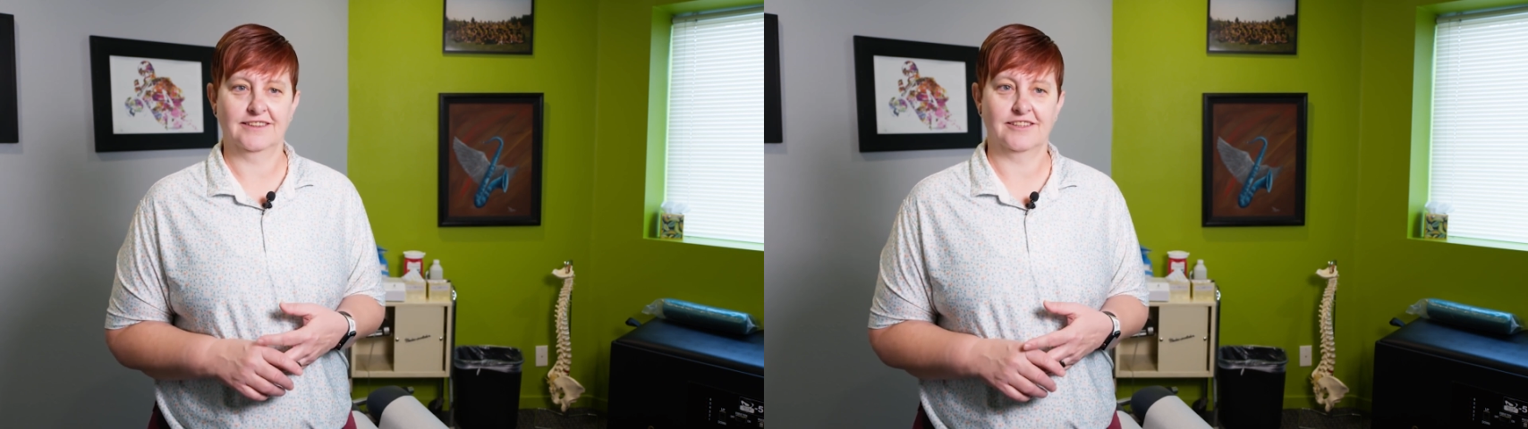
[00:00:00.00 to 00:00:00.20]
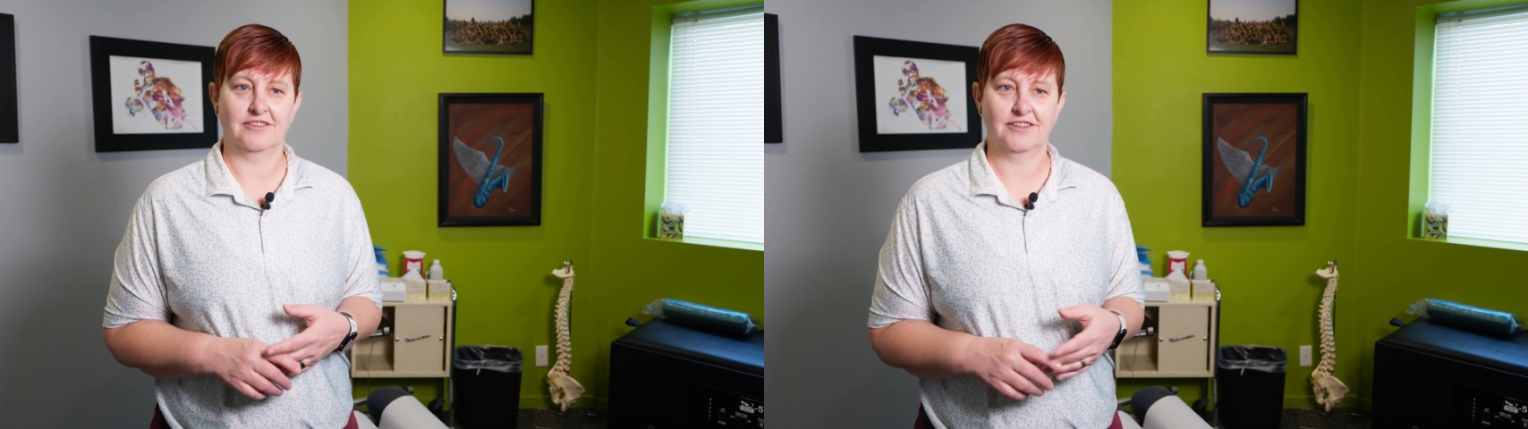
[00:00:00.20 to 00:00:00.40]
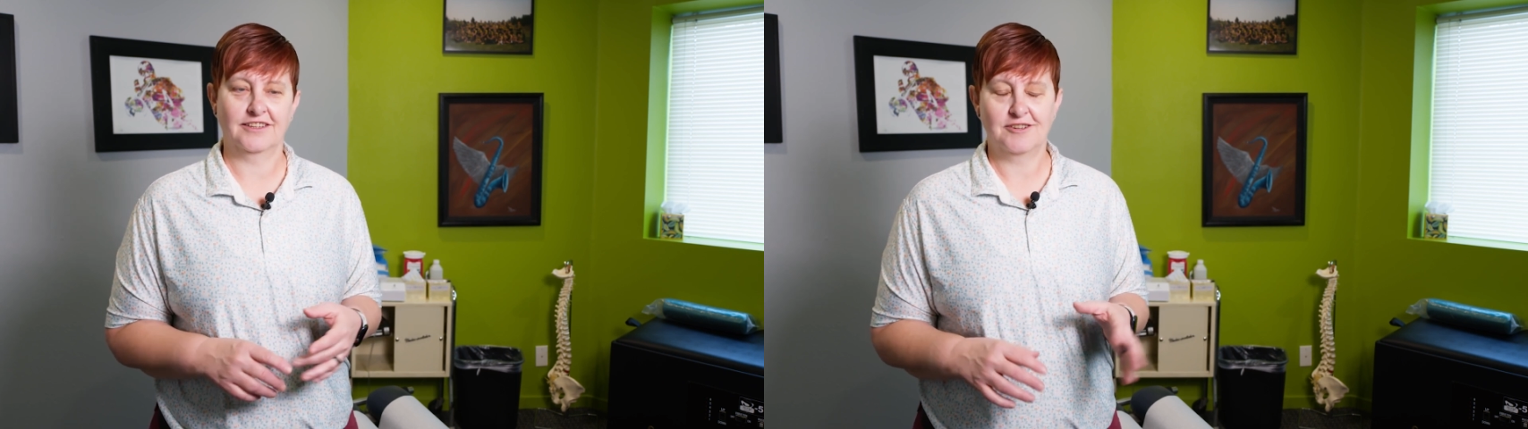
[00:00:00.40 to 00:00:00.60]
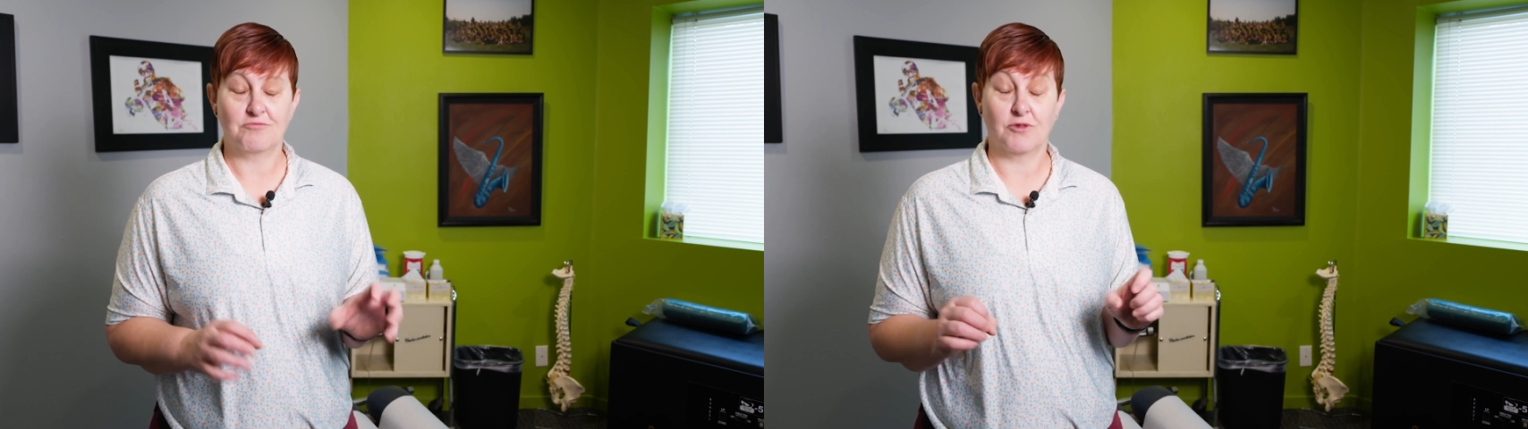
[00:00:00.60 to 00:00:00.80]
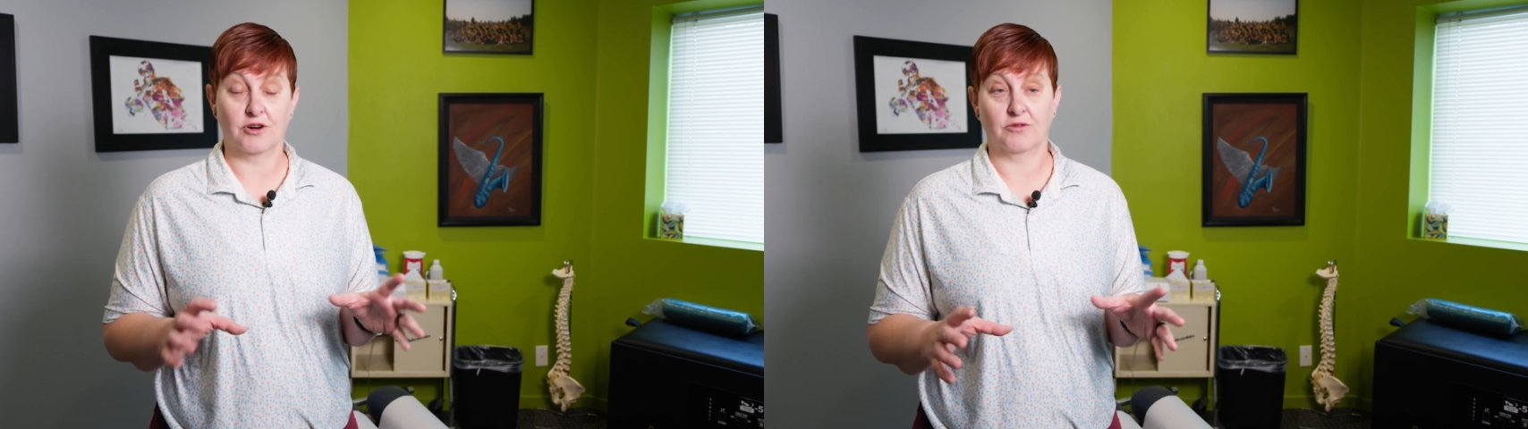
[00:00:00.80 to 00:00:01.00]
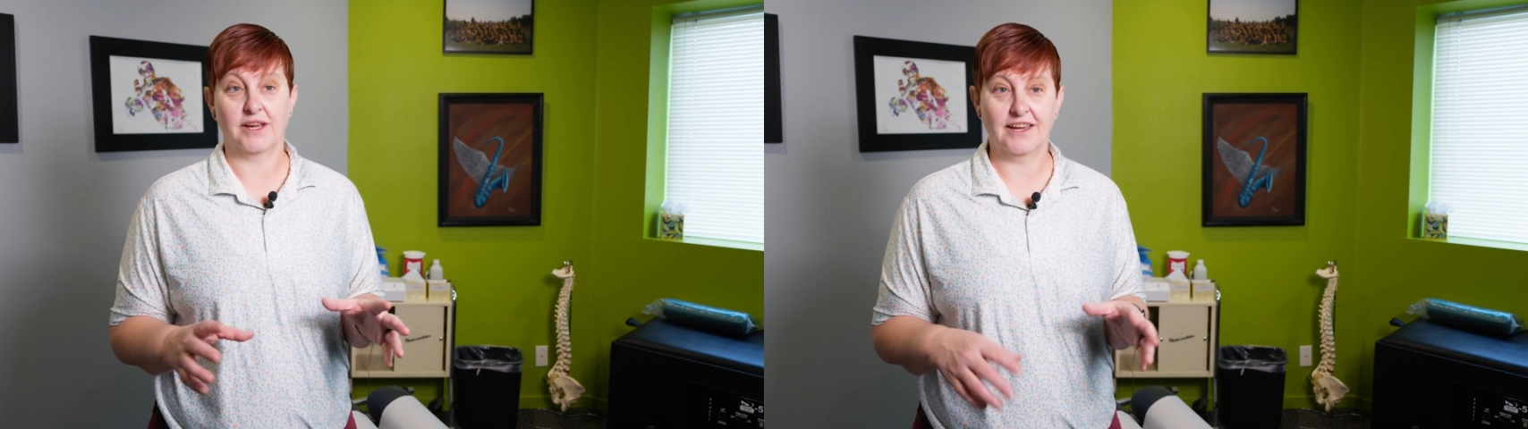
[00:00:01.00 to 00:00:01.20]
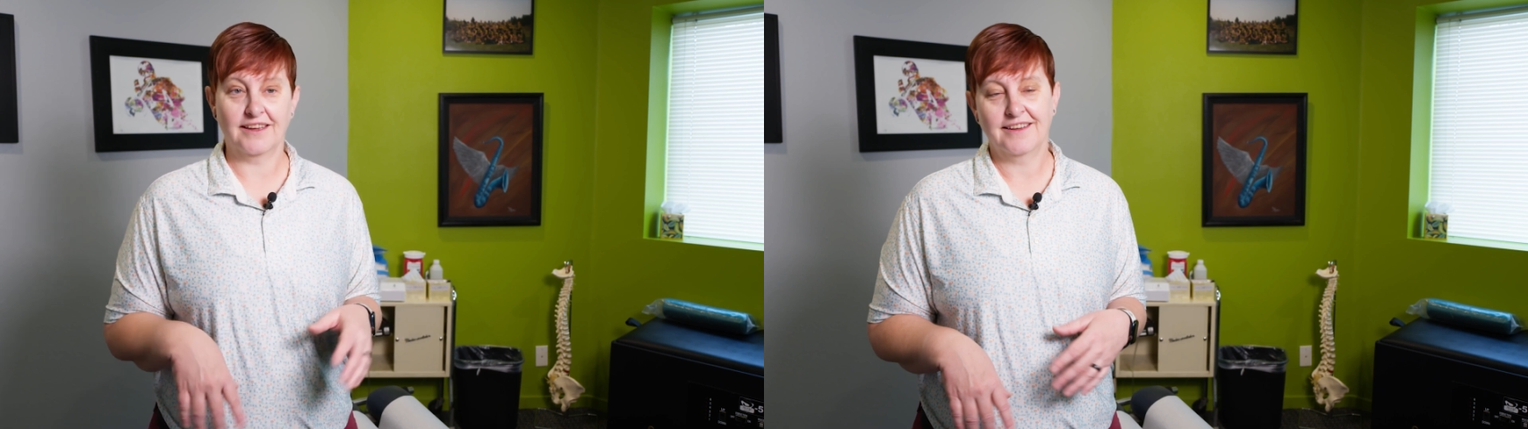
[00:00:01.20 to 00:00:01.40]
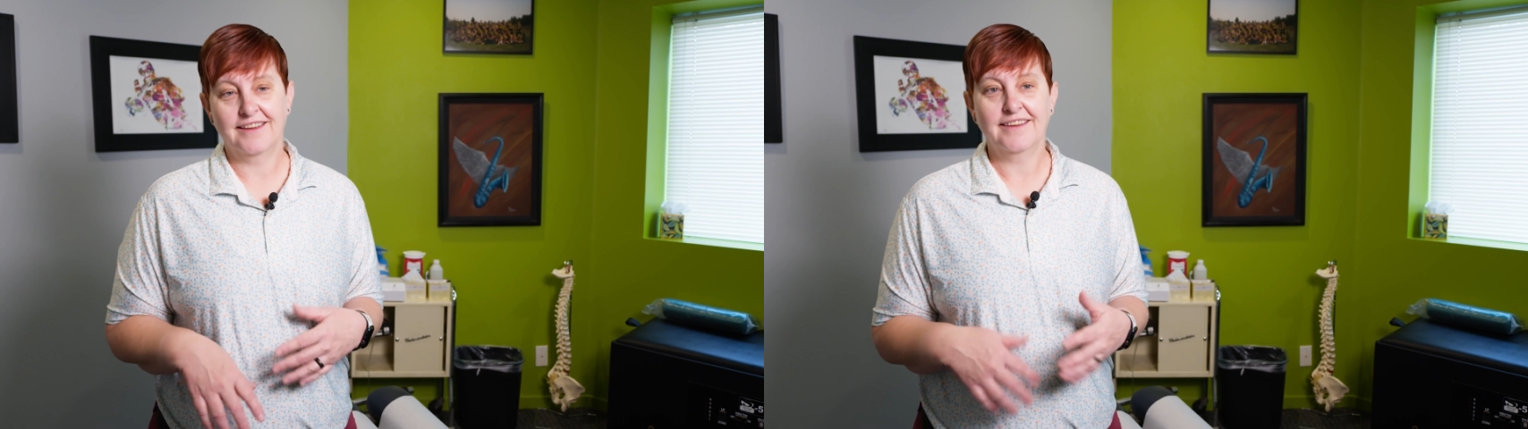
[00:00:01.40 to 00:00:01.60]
a little more awake.